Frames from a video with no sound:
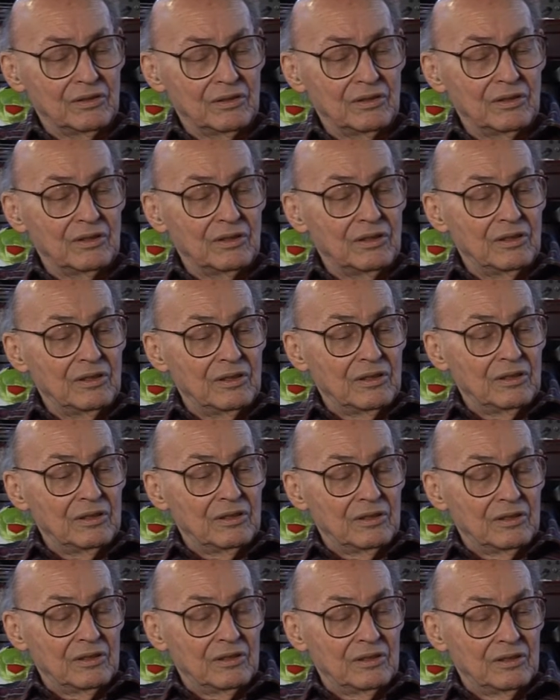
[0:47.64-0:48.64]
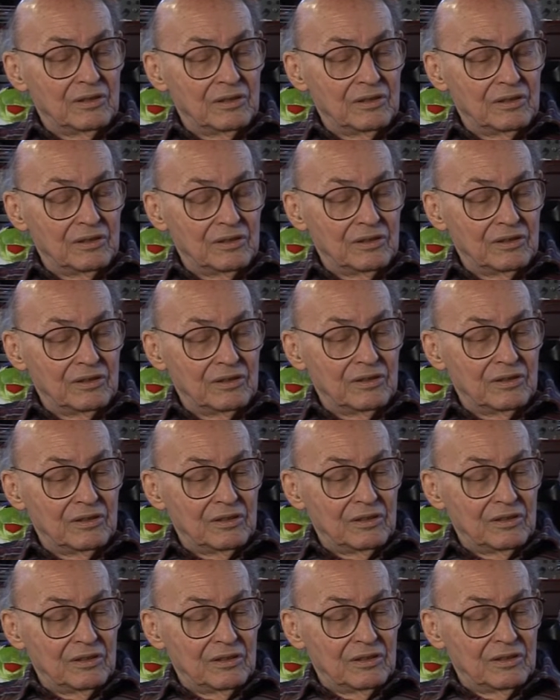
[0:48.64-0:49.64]

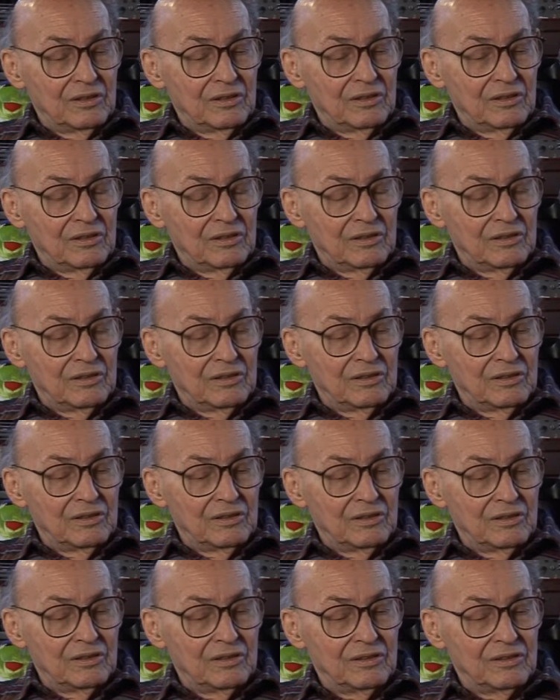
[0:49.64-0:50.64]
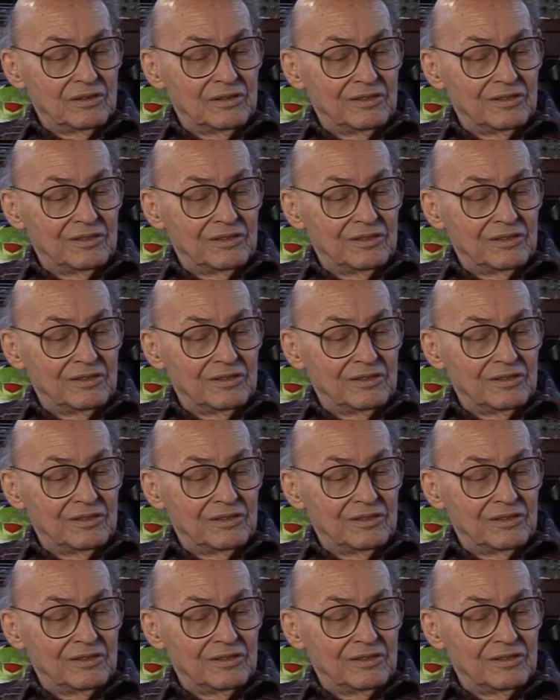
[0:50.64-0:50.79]
Nobody speaks.